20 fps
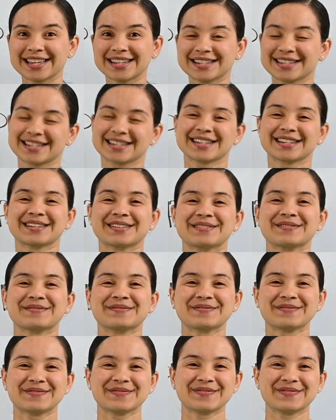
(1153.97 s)
h.
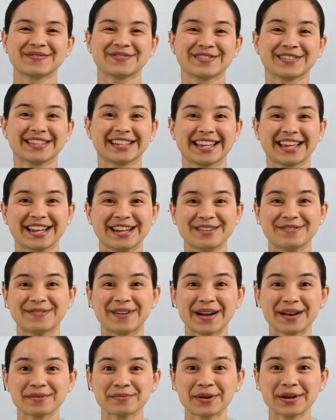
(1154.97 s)
Can you
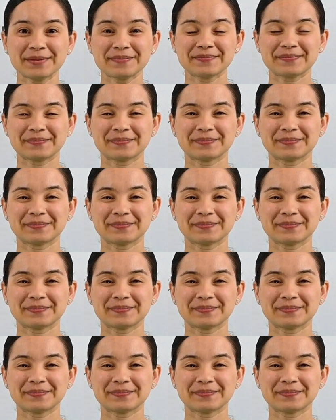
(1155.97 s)
find one?